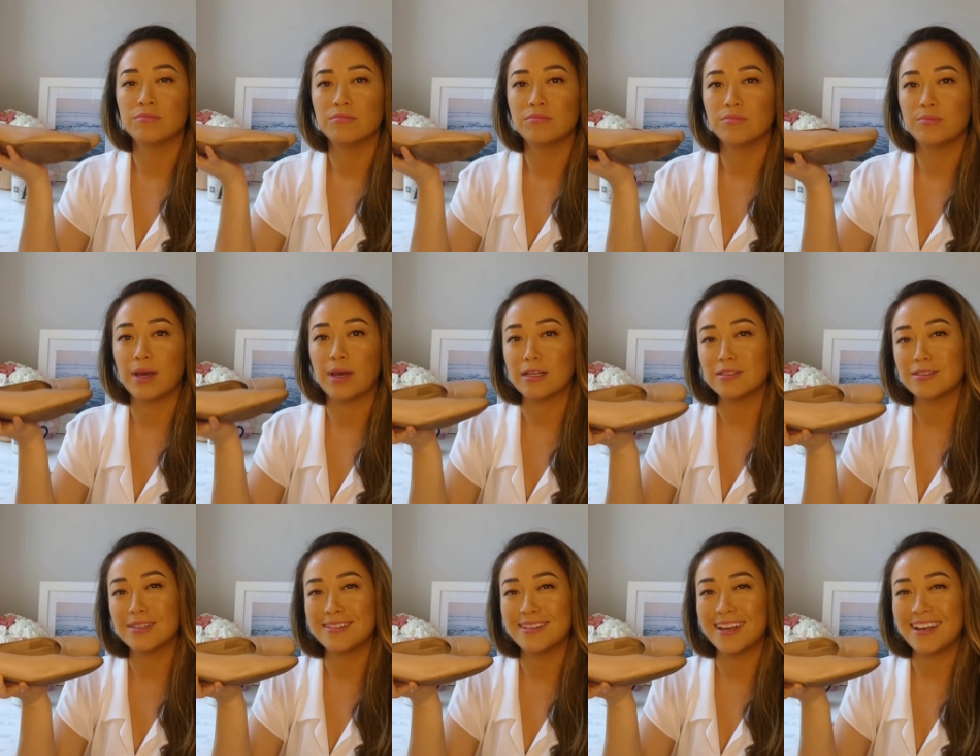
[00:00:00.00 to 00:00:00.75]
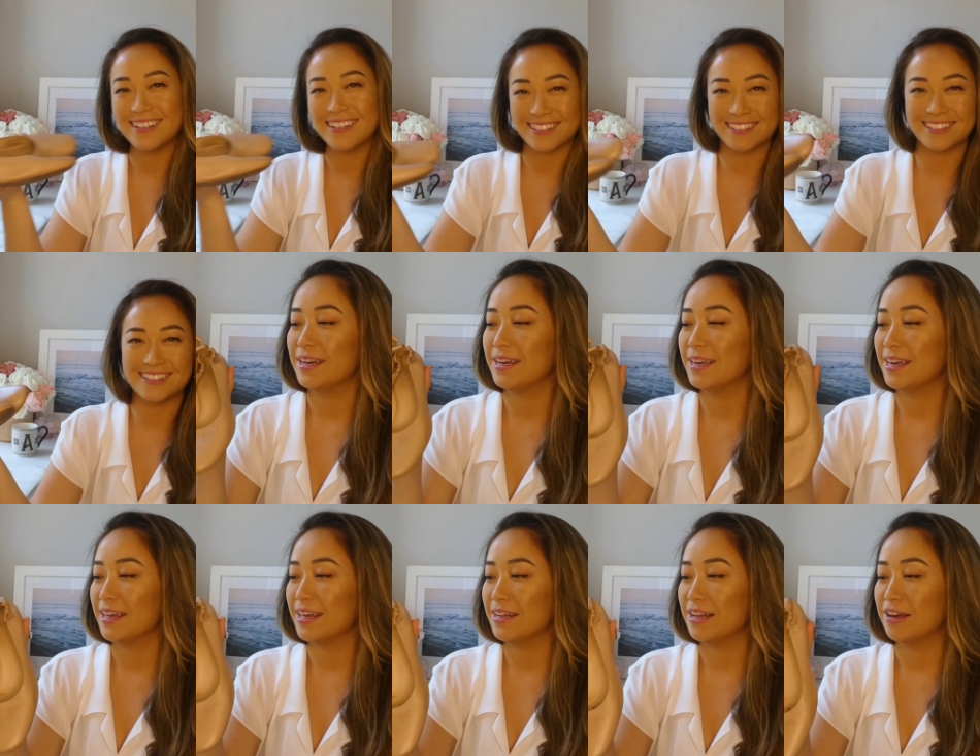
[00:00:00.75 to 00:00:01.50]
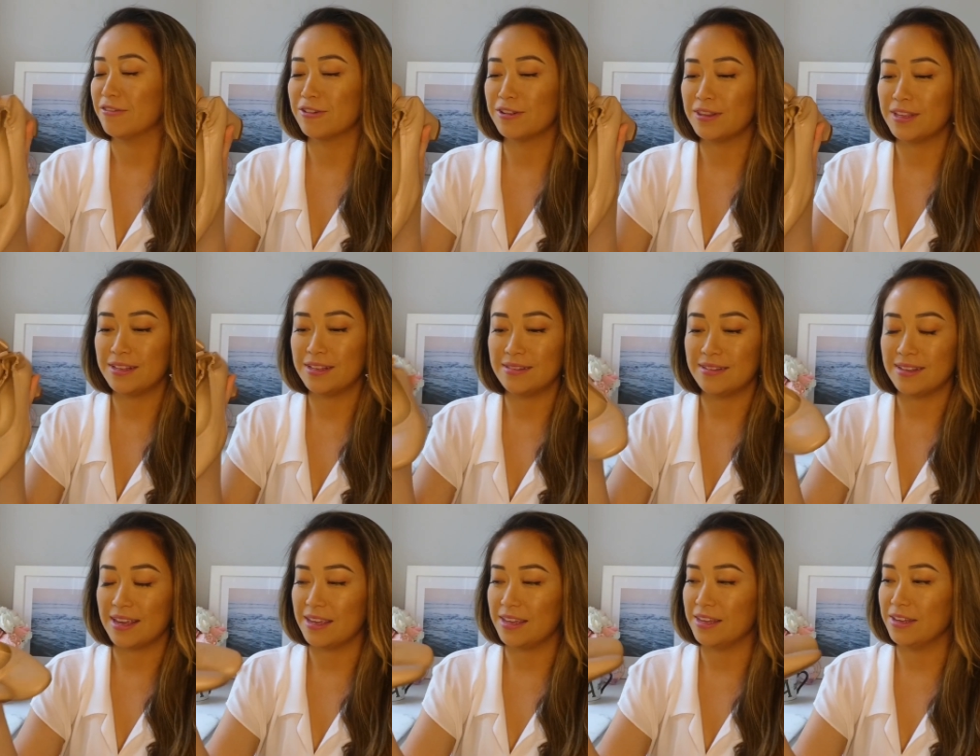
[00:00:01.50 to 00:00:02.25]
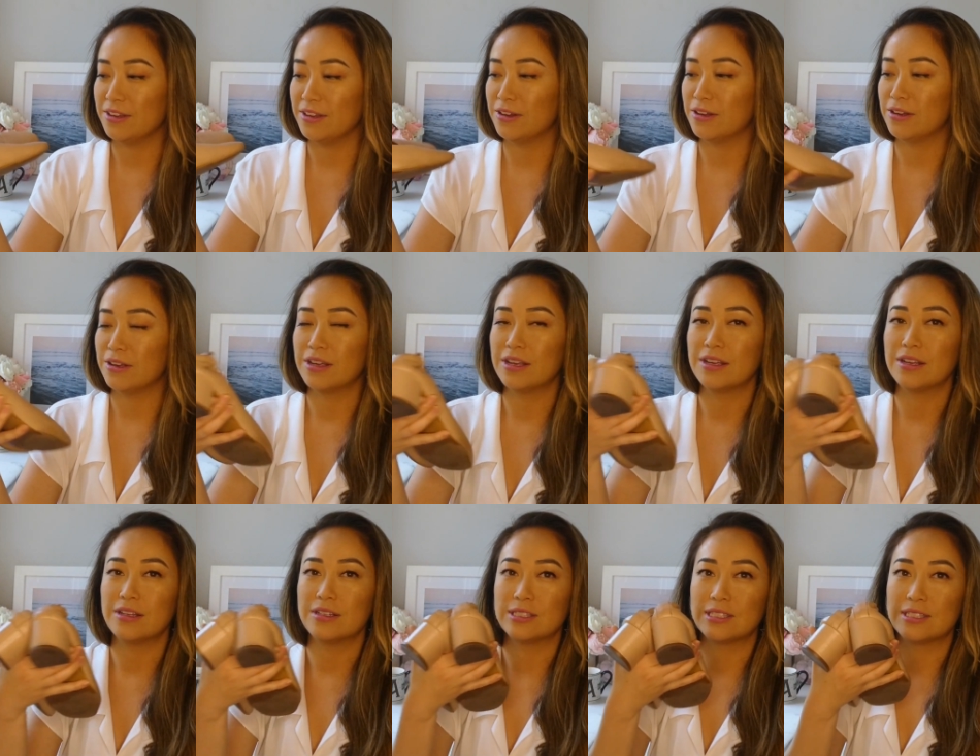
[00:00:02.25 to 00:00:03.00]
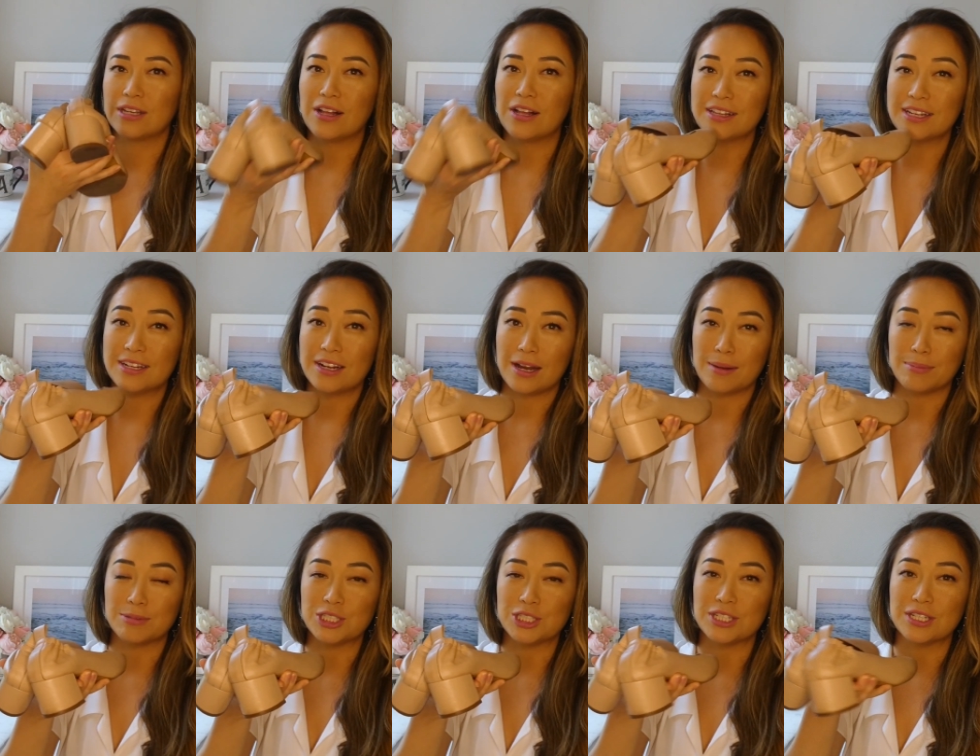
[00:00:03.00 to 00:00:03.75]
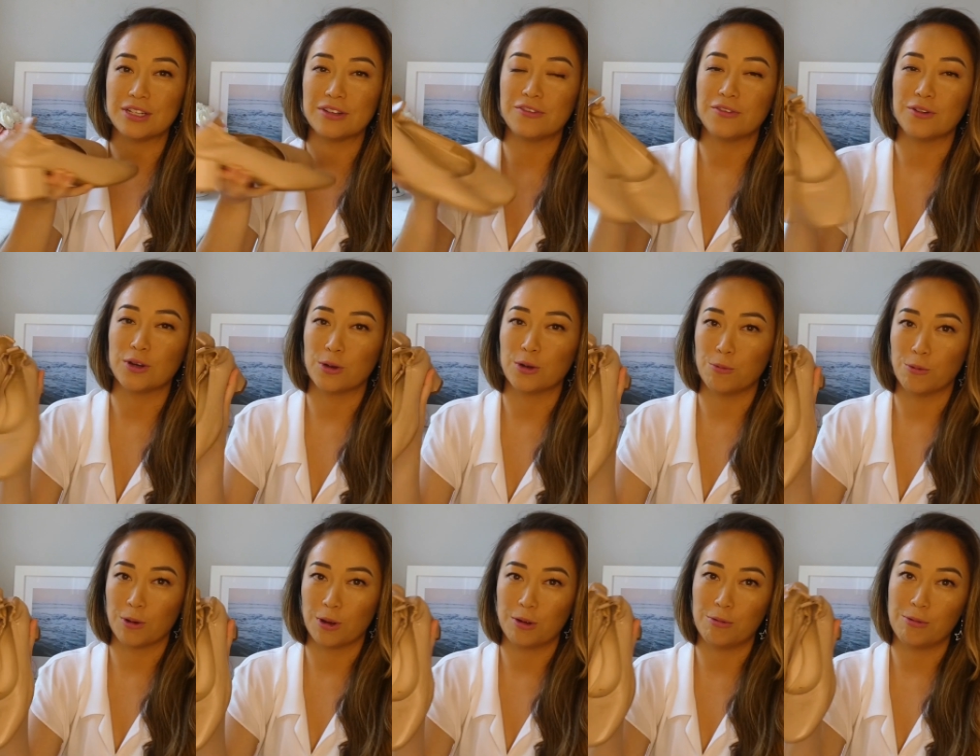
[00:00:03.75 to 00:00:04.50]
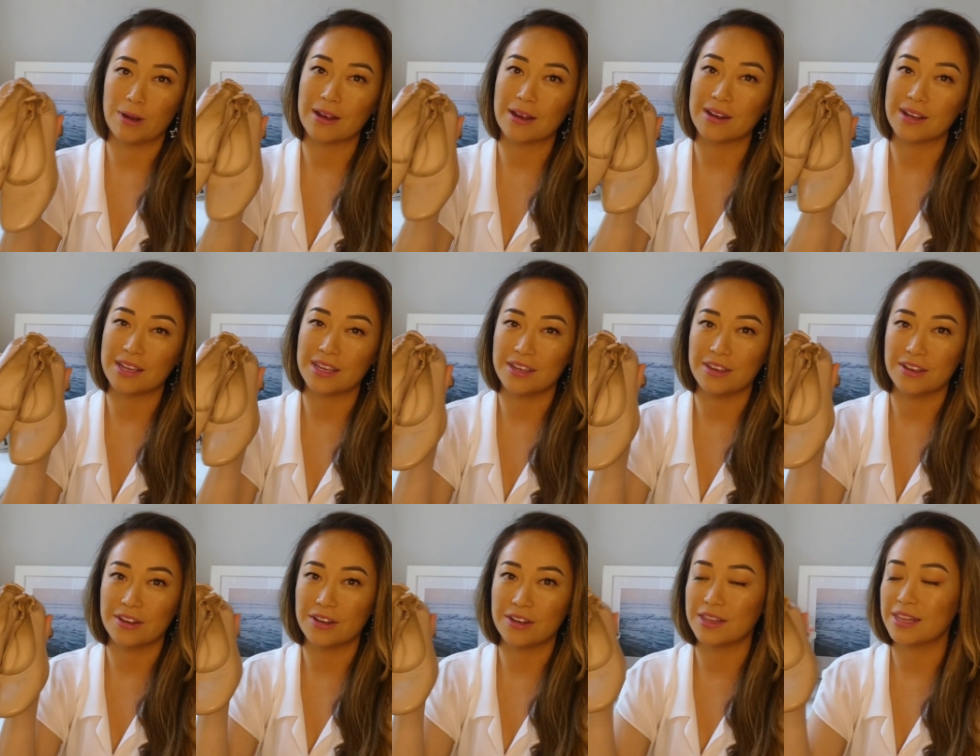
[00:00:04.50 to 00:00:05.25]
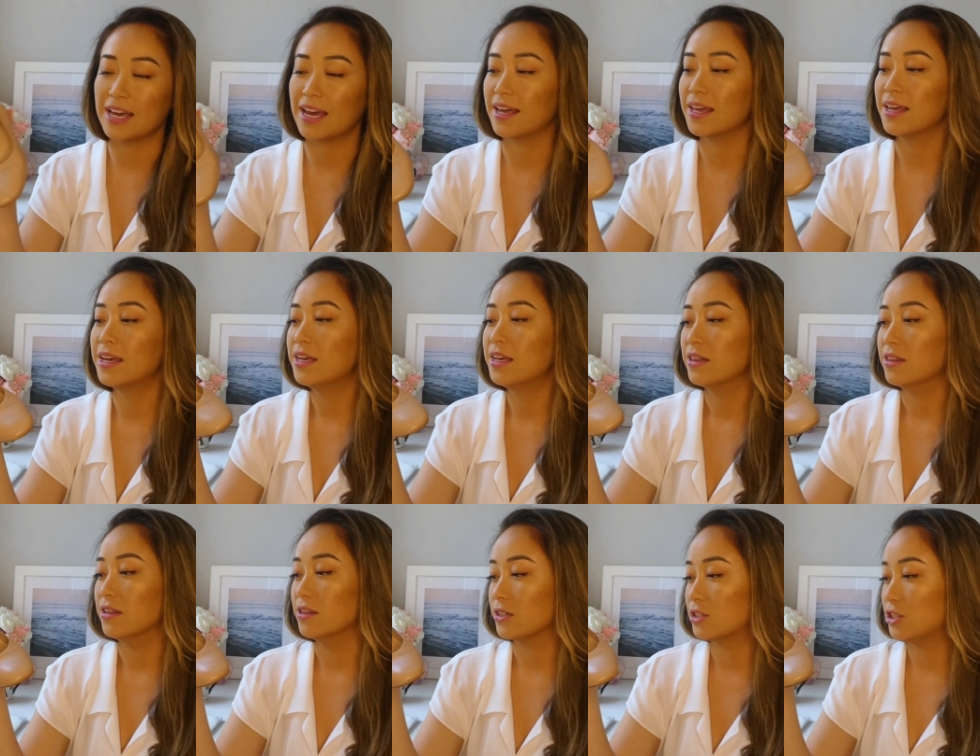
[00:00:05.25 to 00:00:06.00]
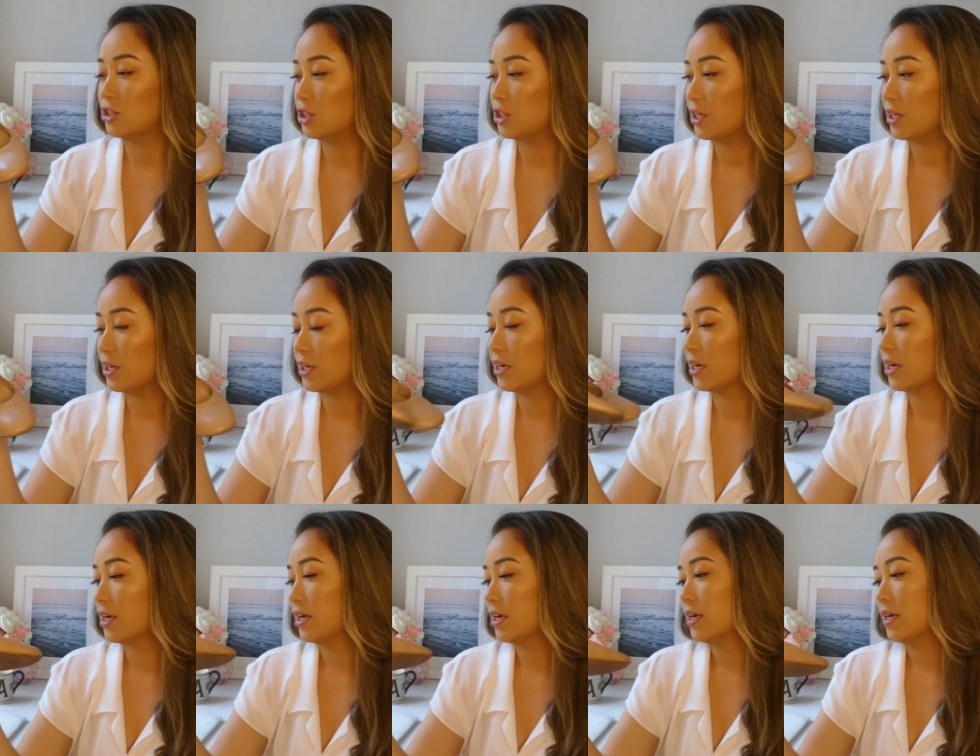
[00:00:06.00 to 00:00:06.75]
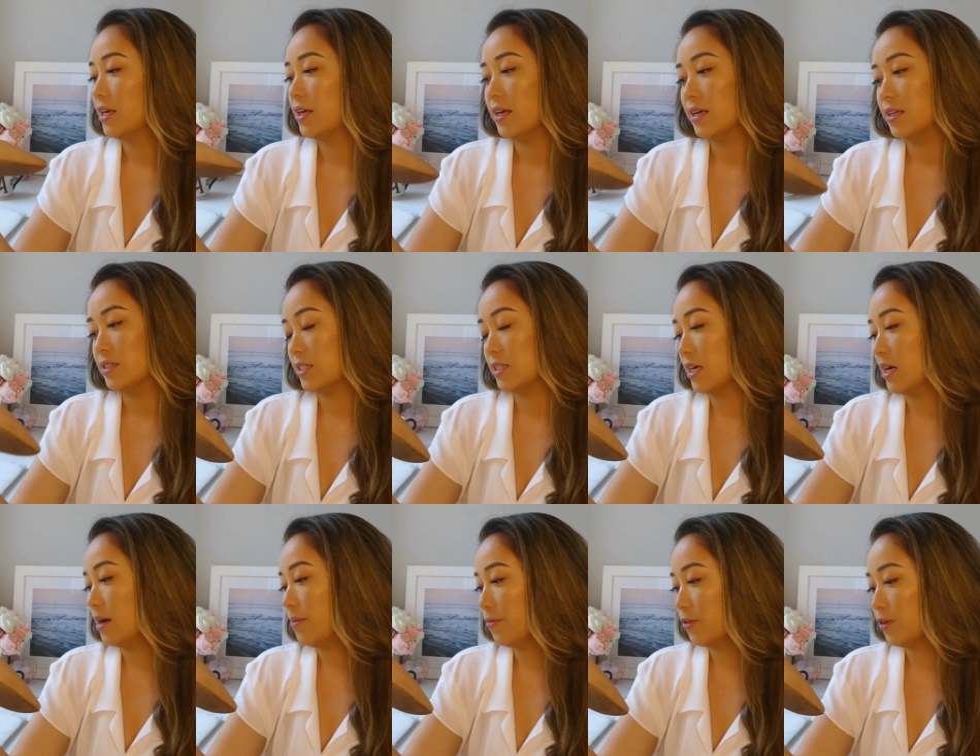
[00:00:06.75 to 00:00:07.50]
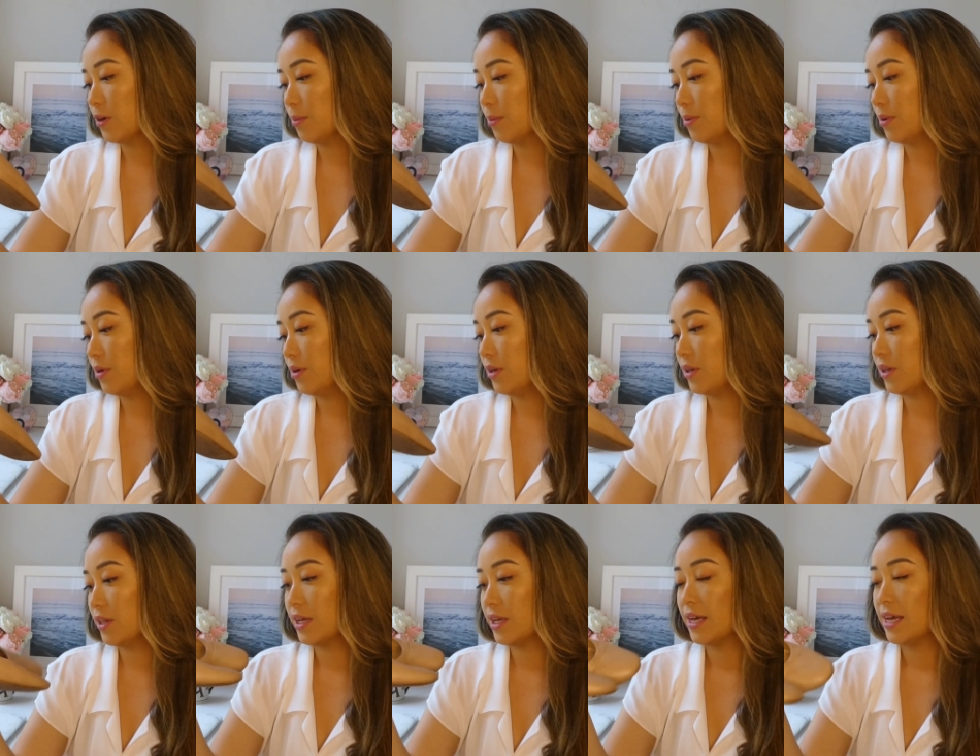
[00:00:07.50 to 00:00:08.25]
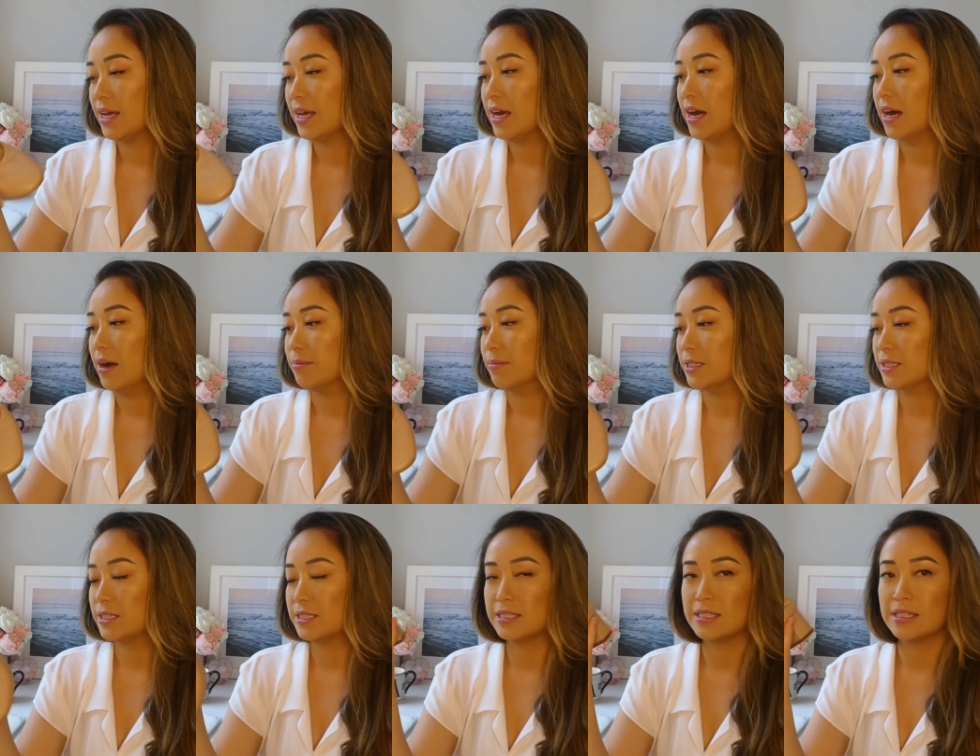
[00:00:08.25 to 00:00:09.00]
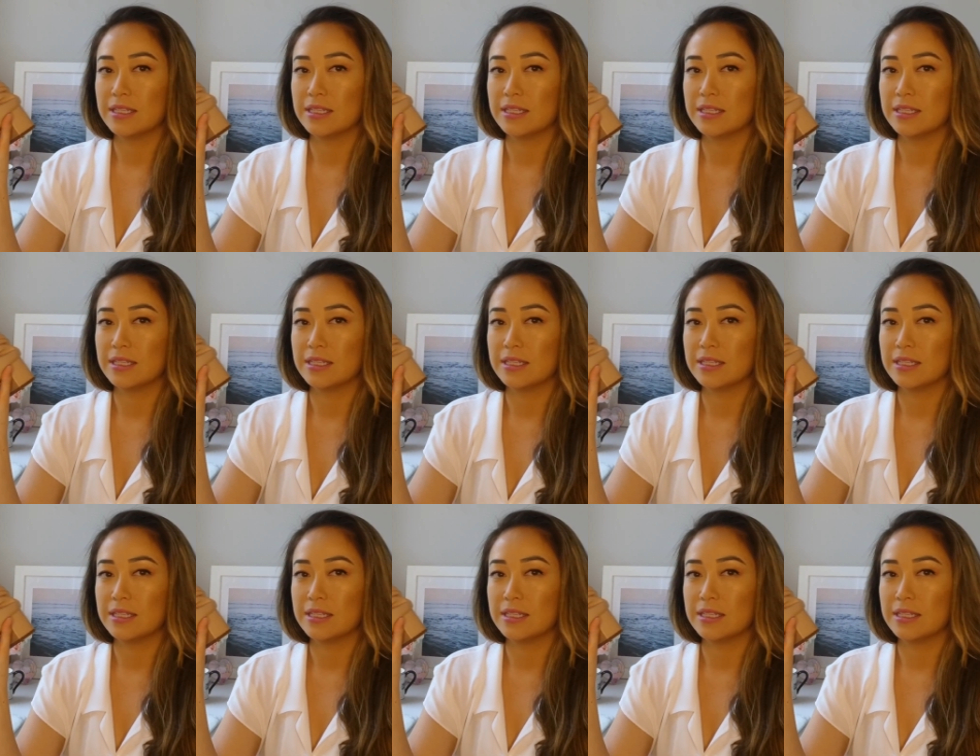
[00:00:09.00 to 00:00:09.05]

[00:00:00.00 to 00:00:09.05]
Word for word: passed the test. Again, Everlane Day Heel, solid option for a workwear heel that looks chic, it's comfortable, um, it's